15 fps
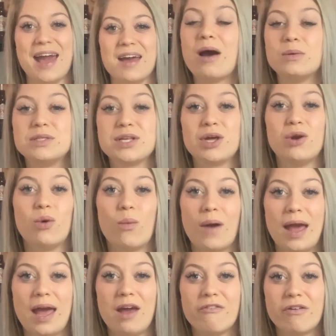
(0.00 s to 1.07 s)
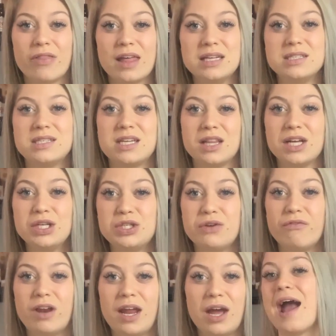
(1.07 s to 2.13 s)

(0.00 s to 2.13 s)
I was gonna wait for the installation video.